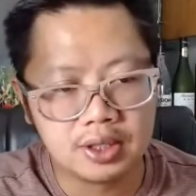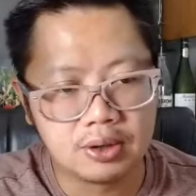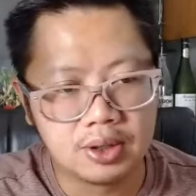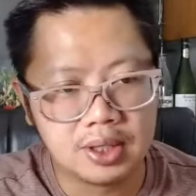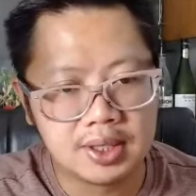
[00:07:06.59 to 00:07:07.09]

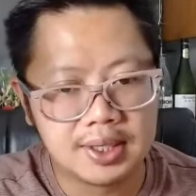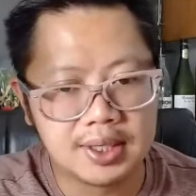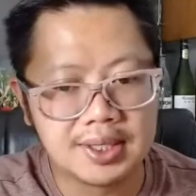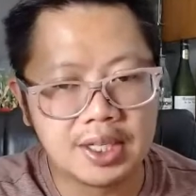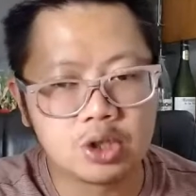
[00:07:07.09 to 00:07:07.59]
So it's
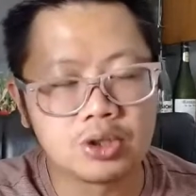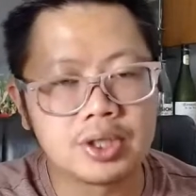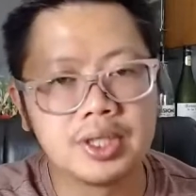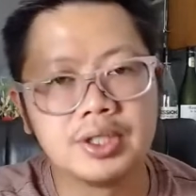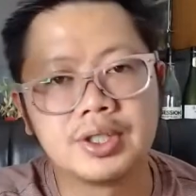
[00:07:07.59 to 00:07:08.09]
the essential
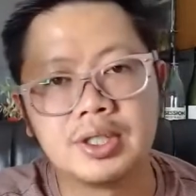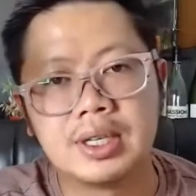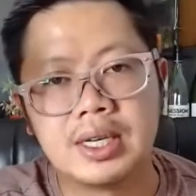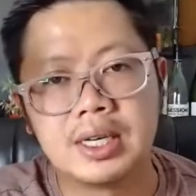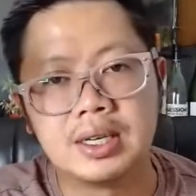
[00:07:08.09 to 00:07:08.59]
skills you
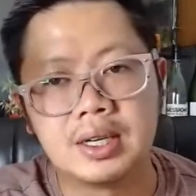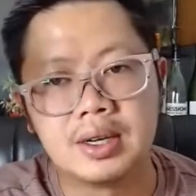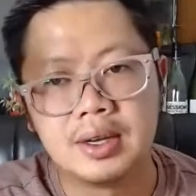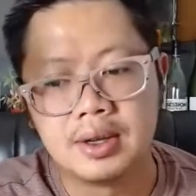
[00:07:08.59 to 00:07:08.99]
need